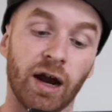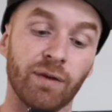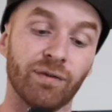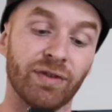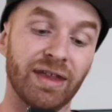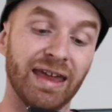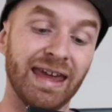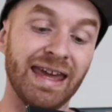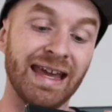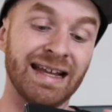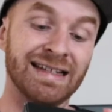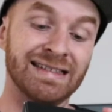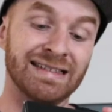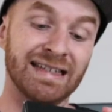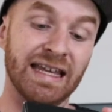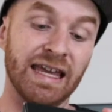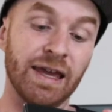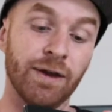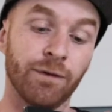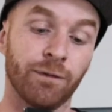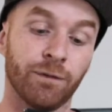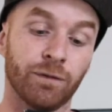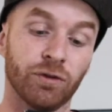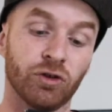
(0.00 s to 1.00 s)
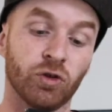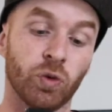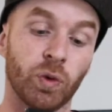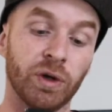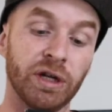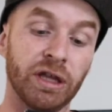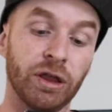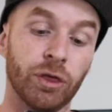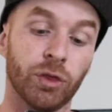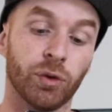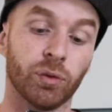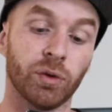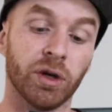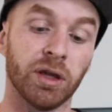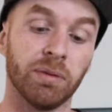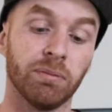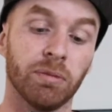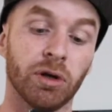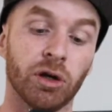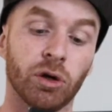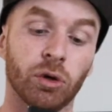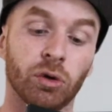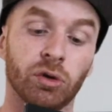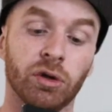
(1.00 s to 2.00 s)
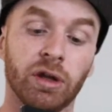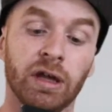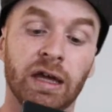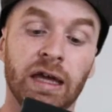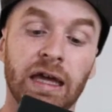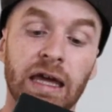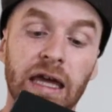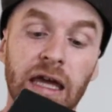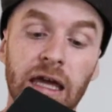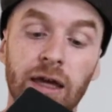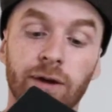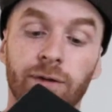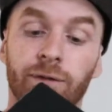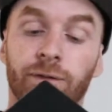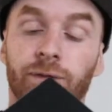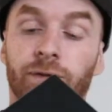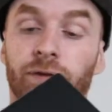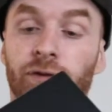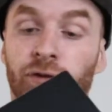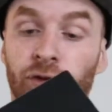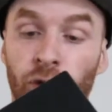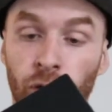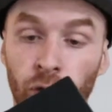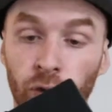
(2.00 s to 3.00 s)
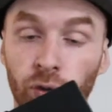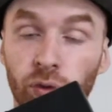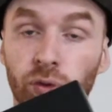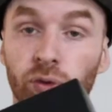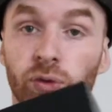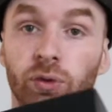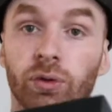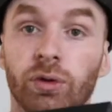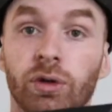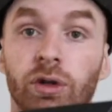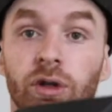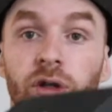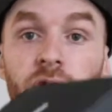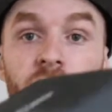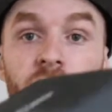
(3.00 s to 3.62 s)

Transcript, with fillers: I have the XF 23mm f2.